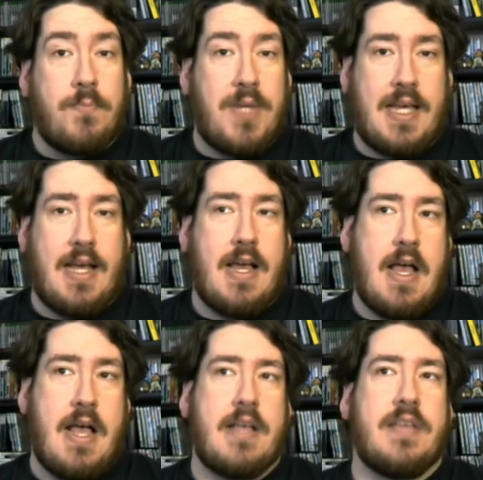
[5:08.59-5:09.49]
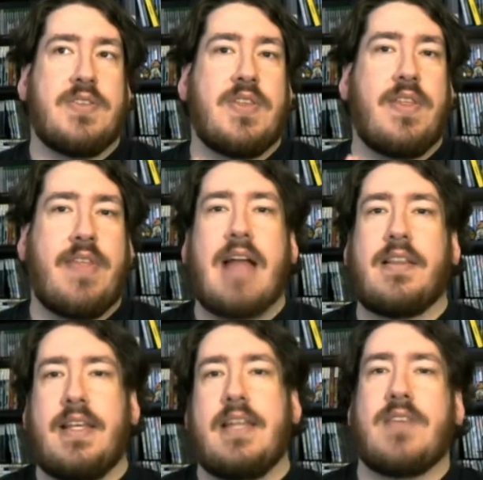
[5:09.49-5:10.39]
because that
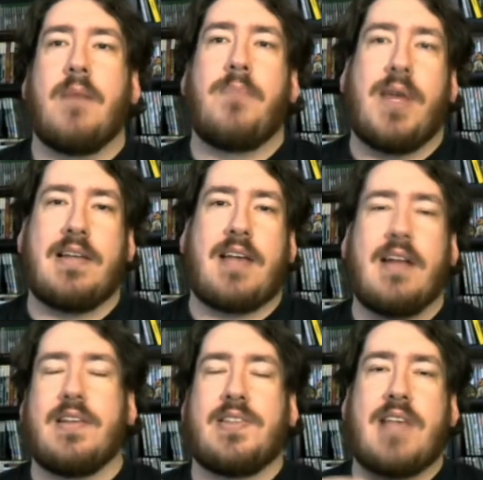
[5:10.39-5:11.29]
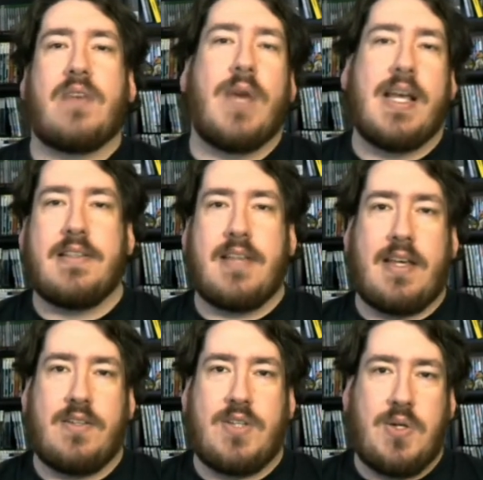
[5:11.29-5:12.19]
leads up and it kind of segues
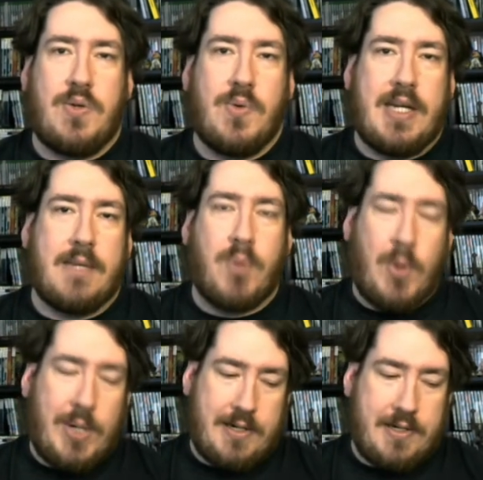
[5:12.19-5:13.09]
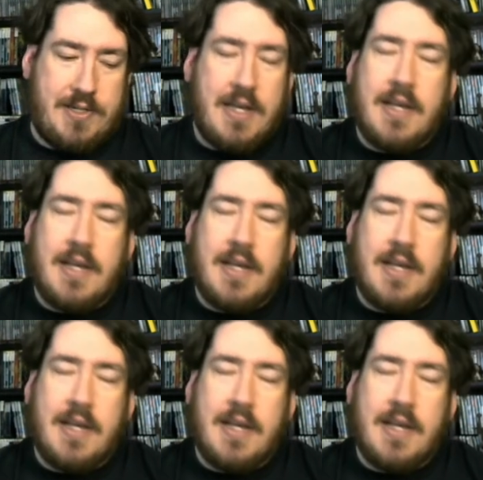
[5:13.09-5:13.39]
into an important